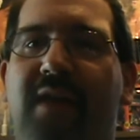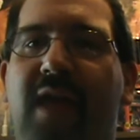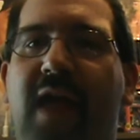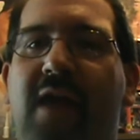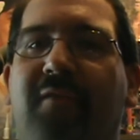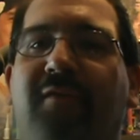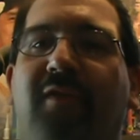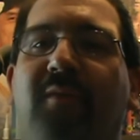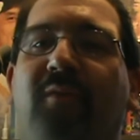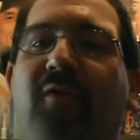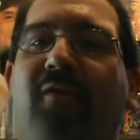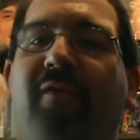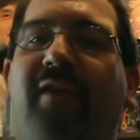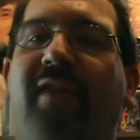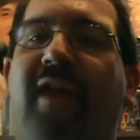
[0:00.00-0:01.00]
After the
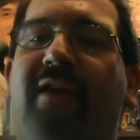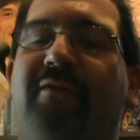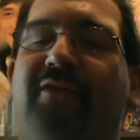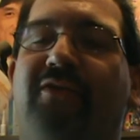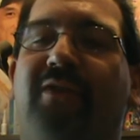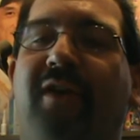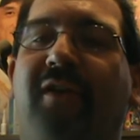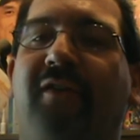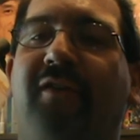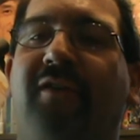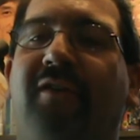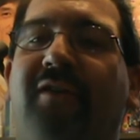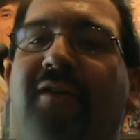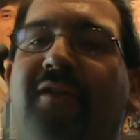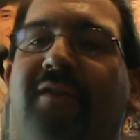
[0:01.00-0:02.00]
movie, they have a
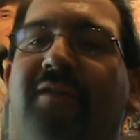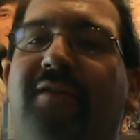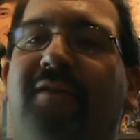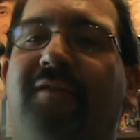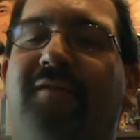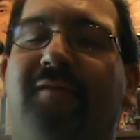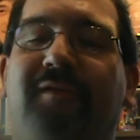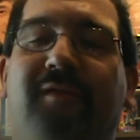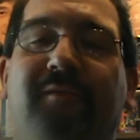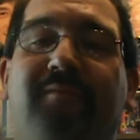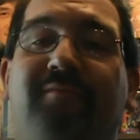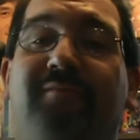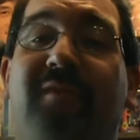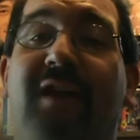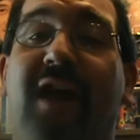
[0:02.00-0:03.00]
trailer for,
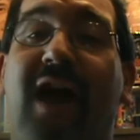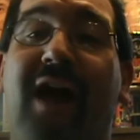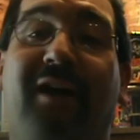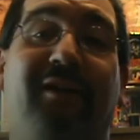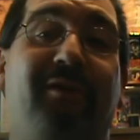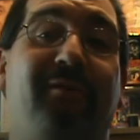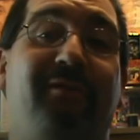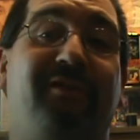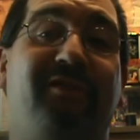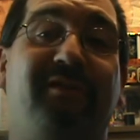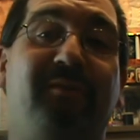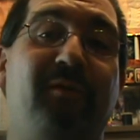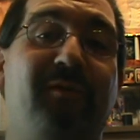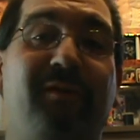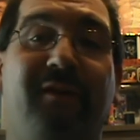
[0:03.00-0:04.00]
I don't know if this is
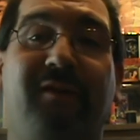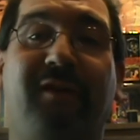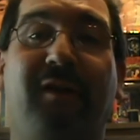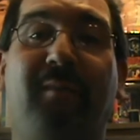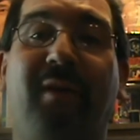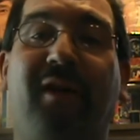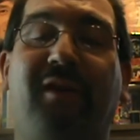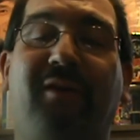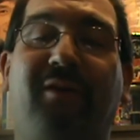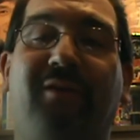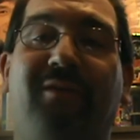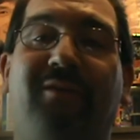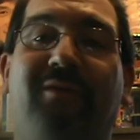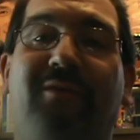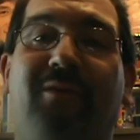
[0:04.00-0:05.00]
a movie they're going to make
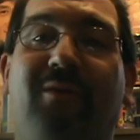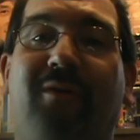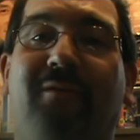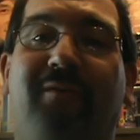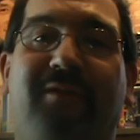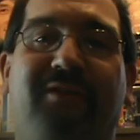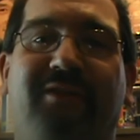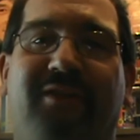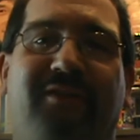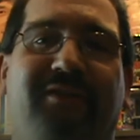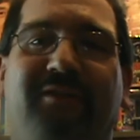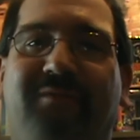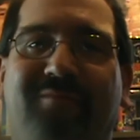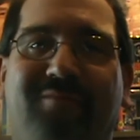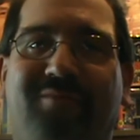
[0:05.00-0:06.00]
or if it's
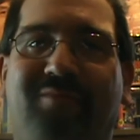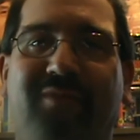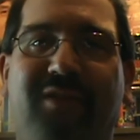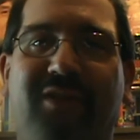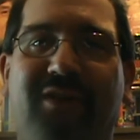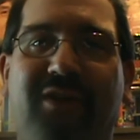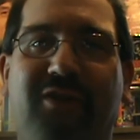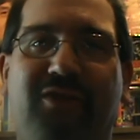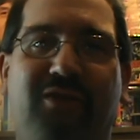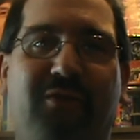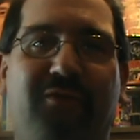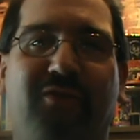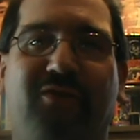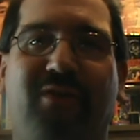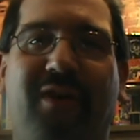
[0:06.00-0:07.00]
just a
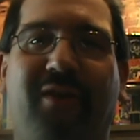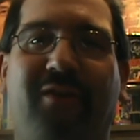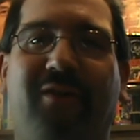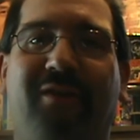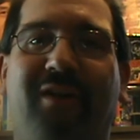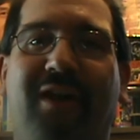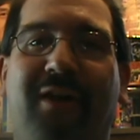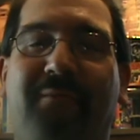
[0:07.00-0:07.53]
joke trailer.